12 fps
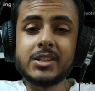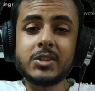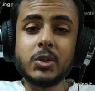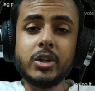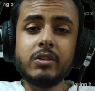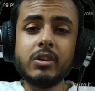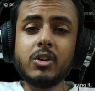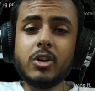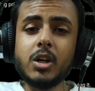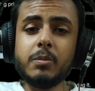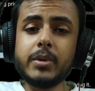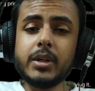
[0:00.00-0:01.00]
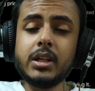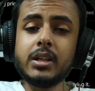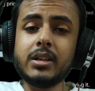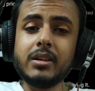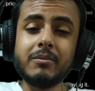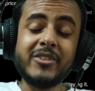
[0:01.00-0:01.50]
So it will gonna
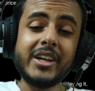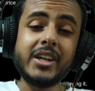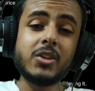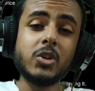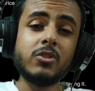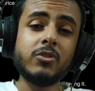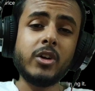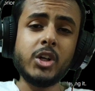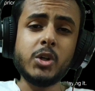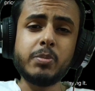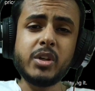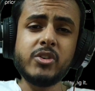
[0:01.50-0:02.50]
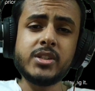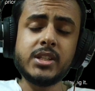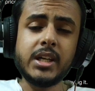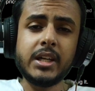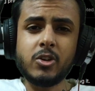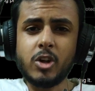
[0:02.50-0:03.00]
be very good for your
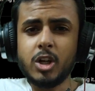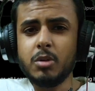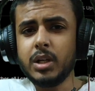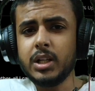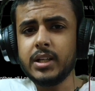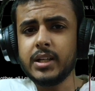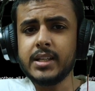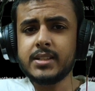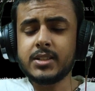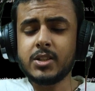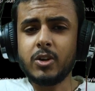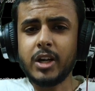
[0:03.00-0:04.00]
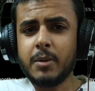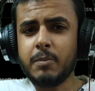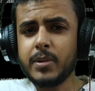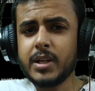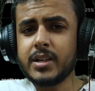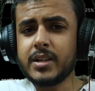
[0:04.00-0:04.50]
privacy and anonymity, as your
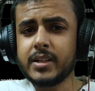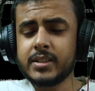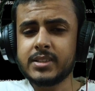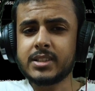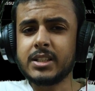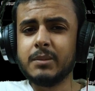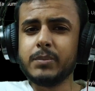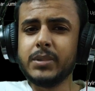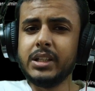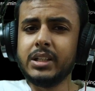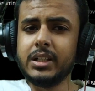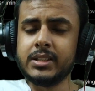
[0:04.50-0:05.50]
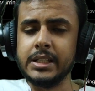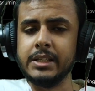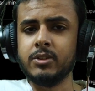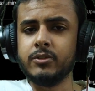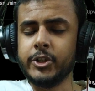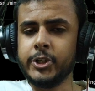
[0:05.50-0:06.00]
IP address is completely
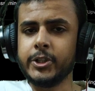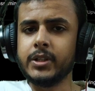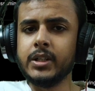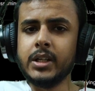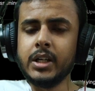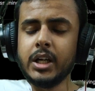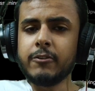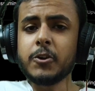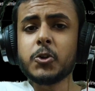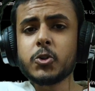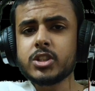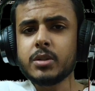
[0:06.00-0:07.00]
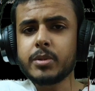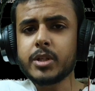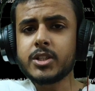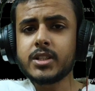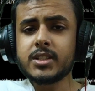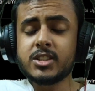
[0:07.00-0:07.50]
safe over here. If you use the
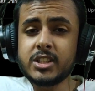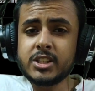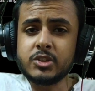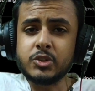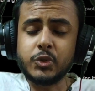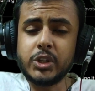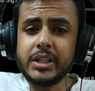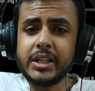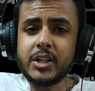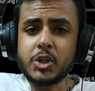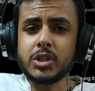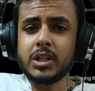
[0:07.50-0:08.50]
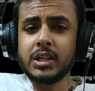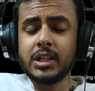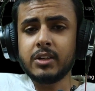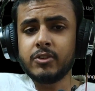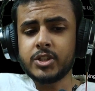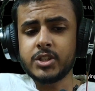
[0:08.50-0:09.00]
bridges, there is one additional
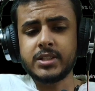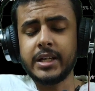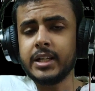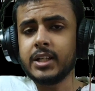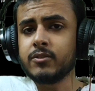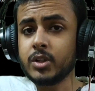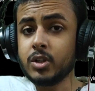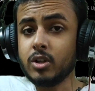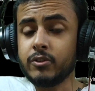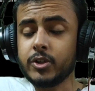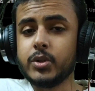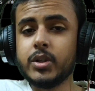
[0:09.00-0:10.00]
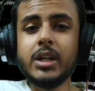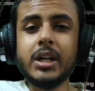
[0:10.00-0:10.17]
layer which is right in front of you.